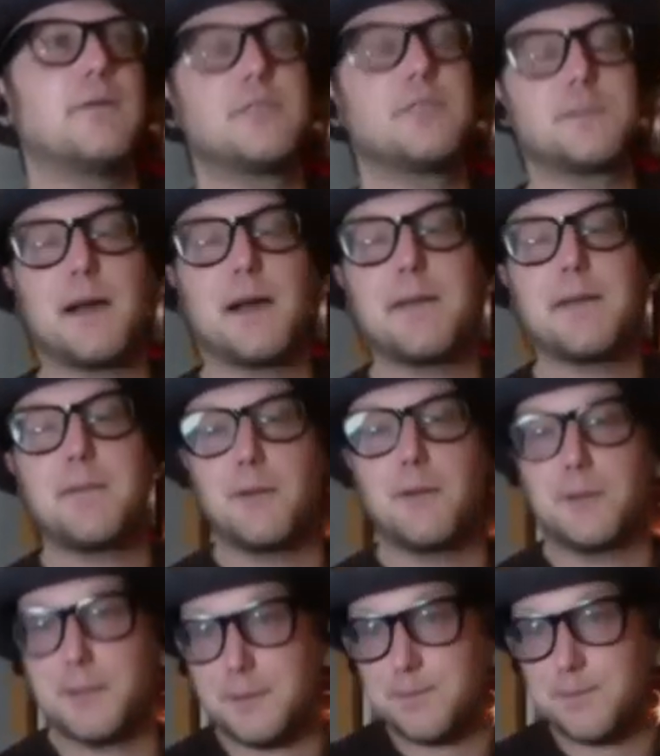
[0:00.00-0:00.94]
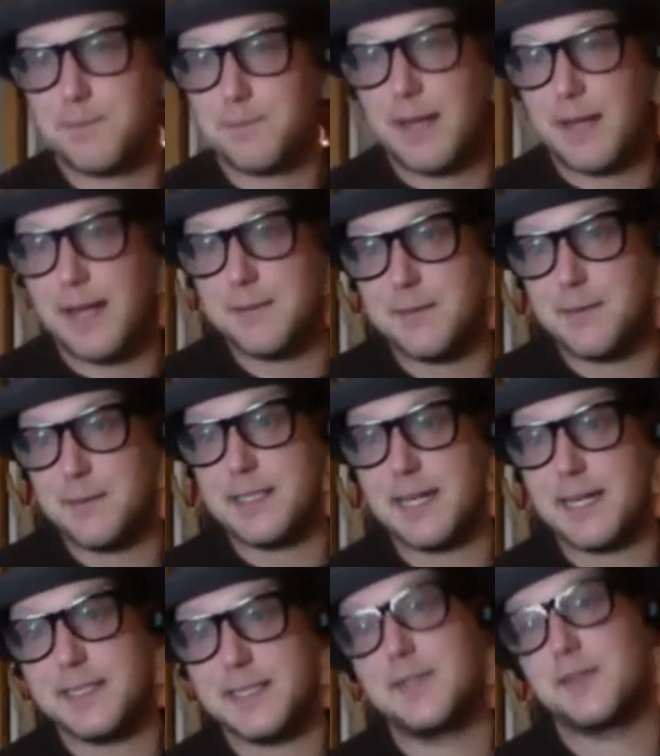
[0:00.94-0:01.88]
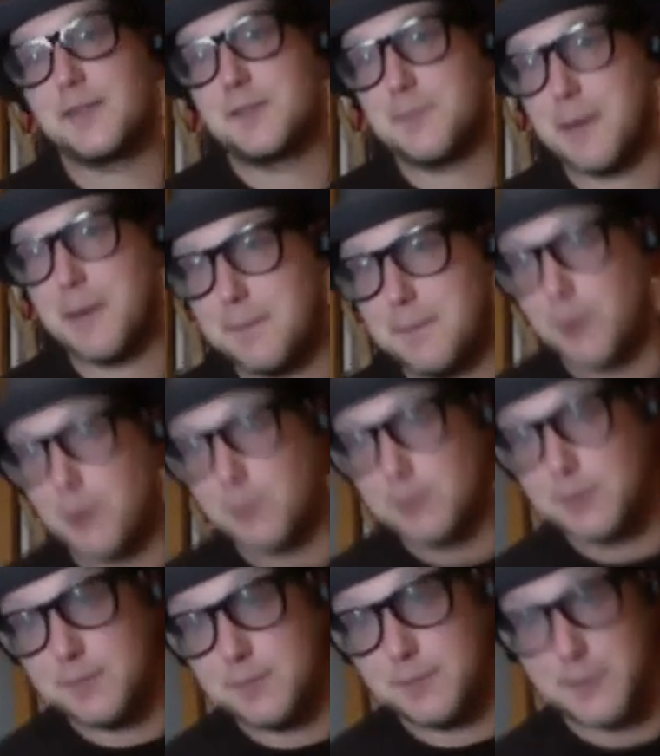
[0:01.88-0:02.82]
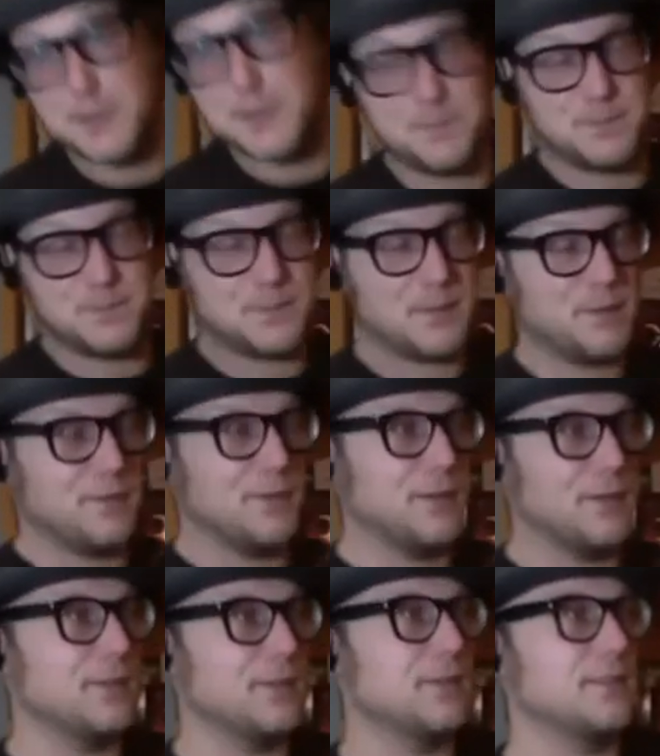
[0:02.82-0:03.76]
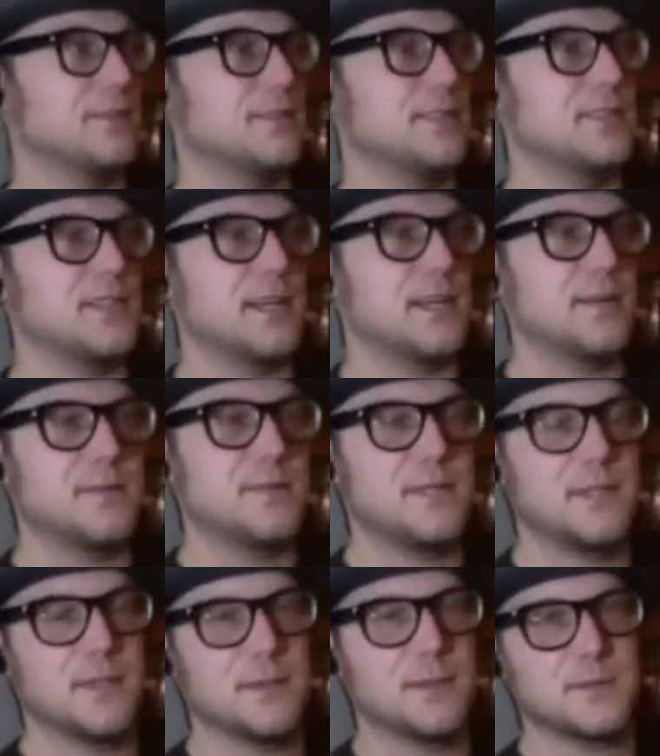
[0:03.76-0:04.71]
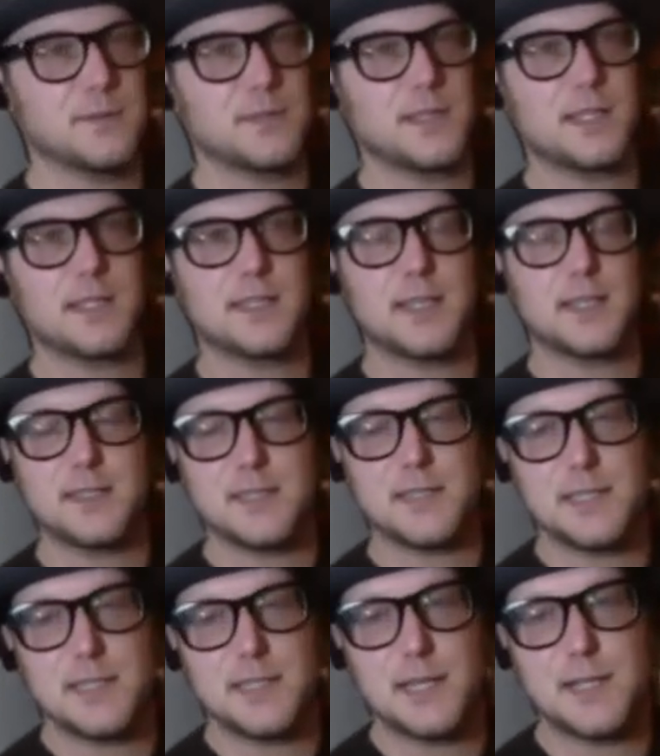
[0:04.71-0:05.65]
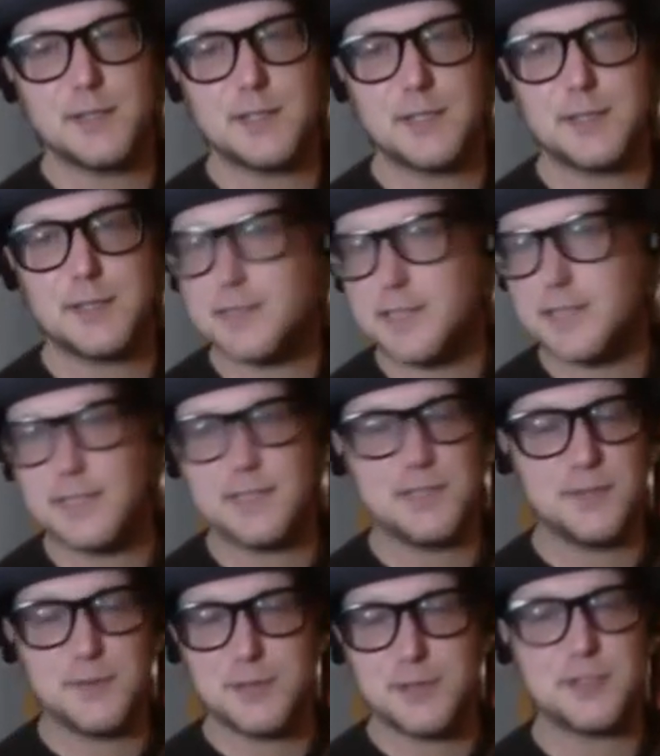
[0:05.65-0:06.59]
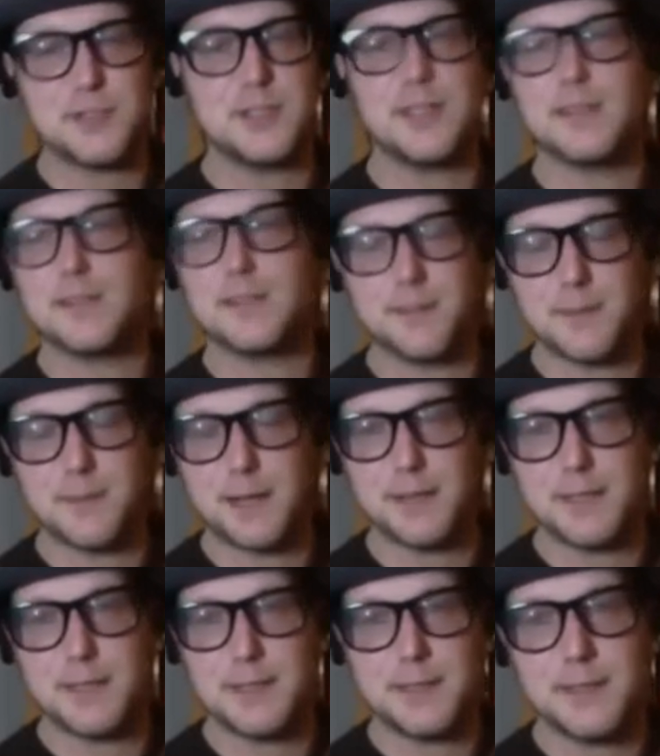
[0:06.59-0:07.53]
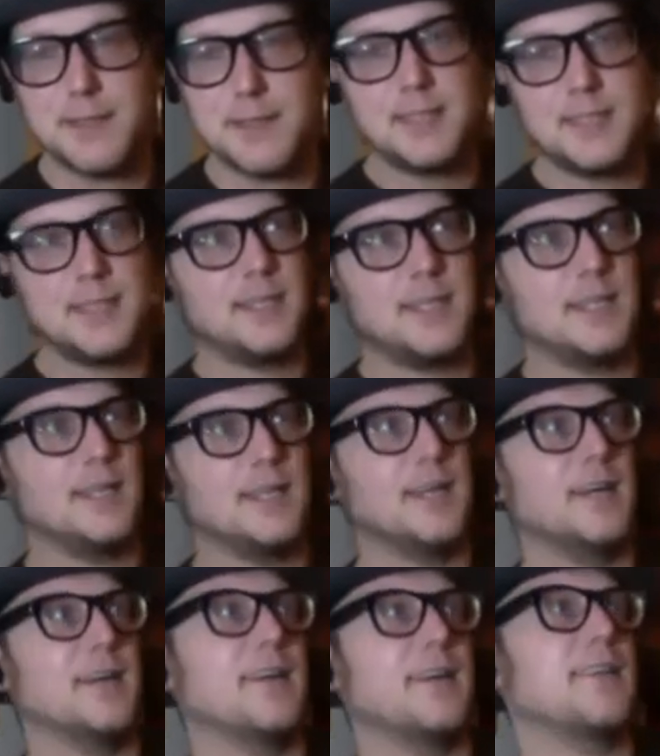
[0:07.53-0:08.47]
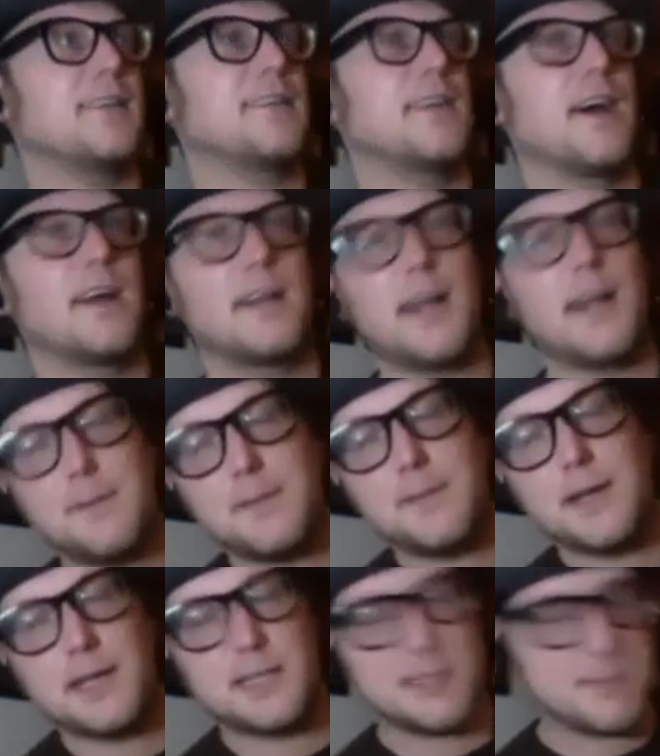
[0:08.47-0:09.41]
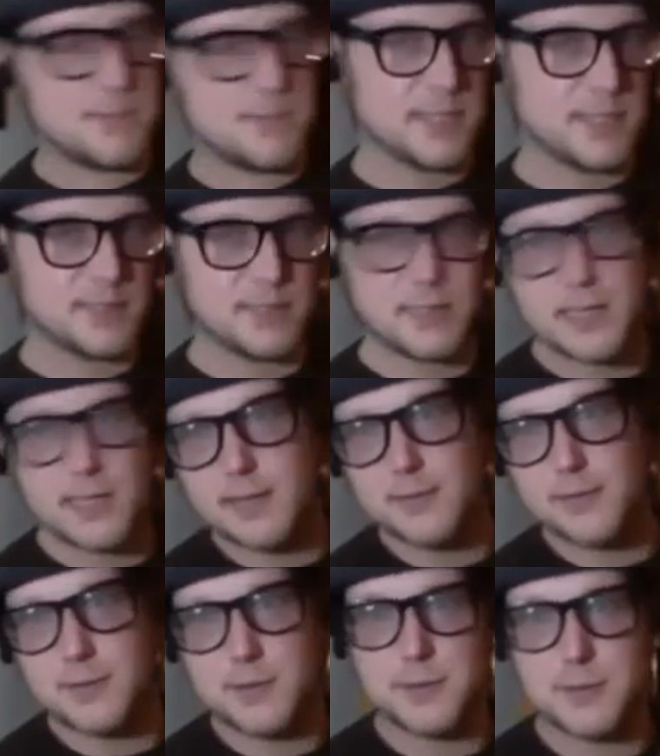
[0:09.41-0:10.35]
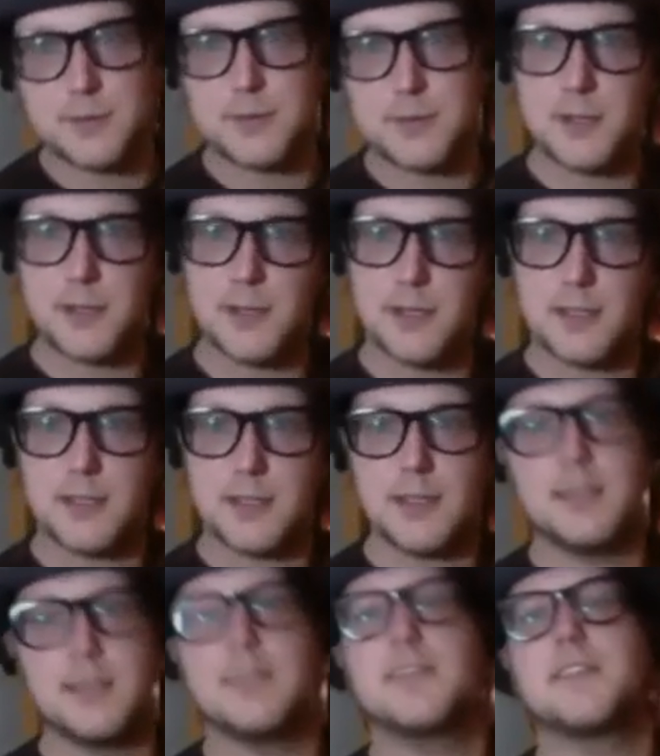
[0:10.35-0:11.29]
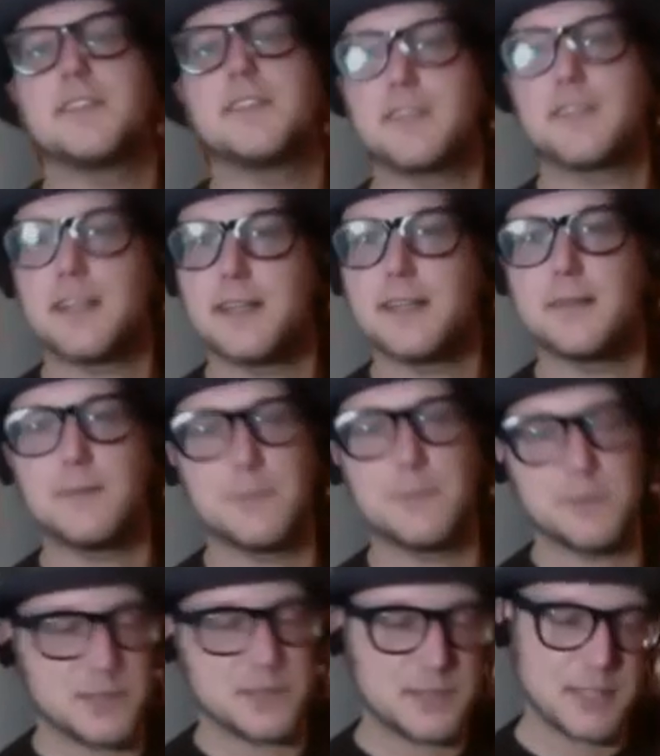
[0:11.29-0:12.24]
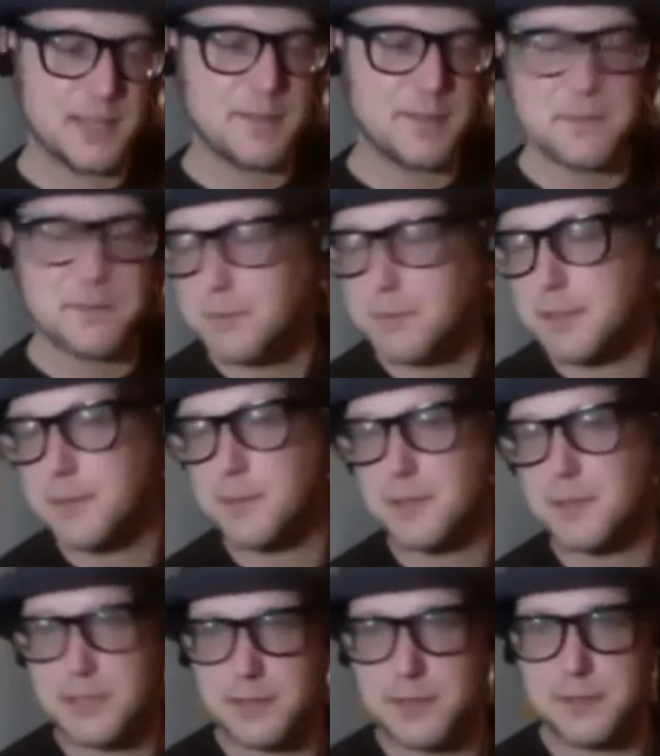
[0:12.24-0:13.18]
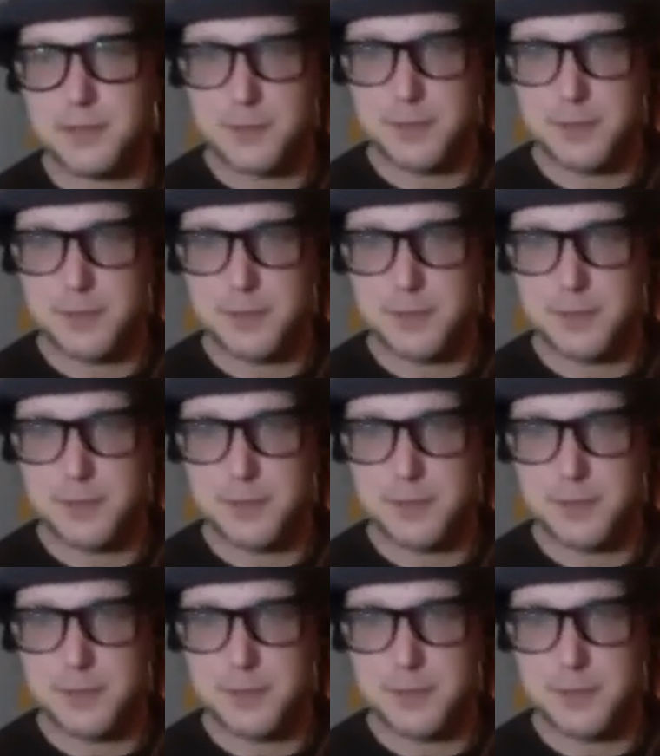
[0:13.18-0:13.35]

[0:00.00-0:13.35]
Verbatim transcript: was bipolar. I've been diagnosed bipolar for since I, you know, I was like a late teenager. Didn't do a shit about it. Thought I'm not going to be a slave to a drug, and instead was a slave to pretty much every